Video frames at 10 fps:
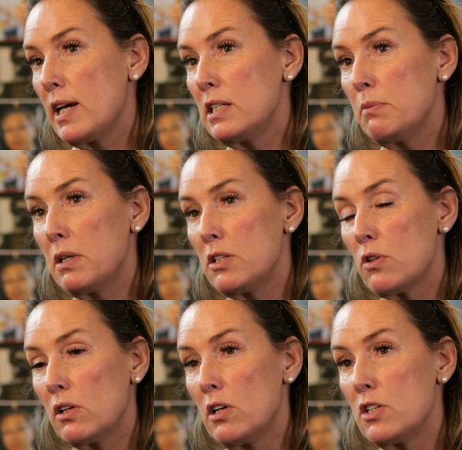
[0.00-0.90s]
antibody
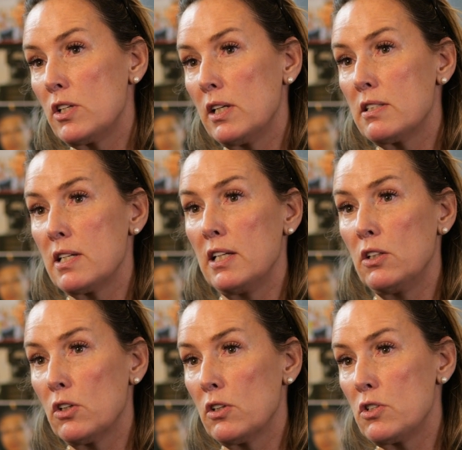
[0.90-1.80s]
drug conjugates
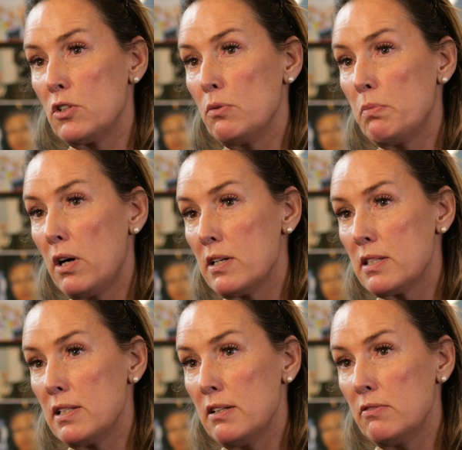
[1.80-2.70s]
in HER2
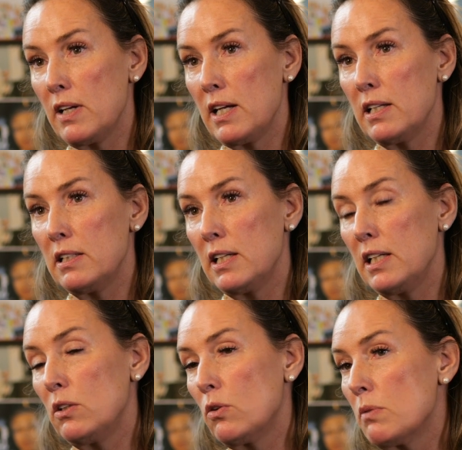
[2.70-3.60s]
positive and
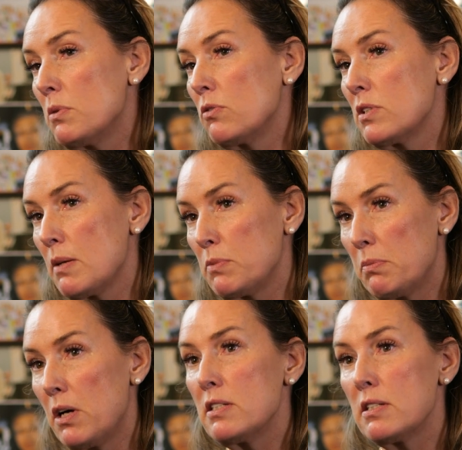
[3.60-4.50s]
in hormone
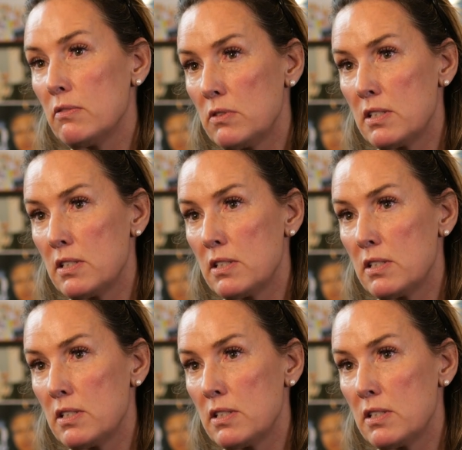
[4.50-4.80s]
receptor positive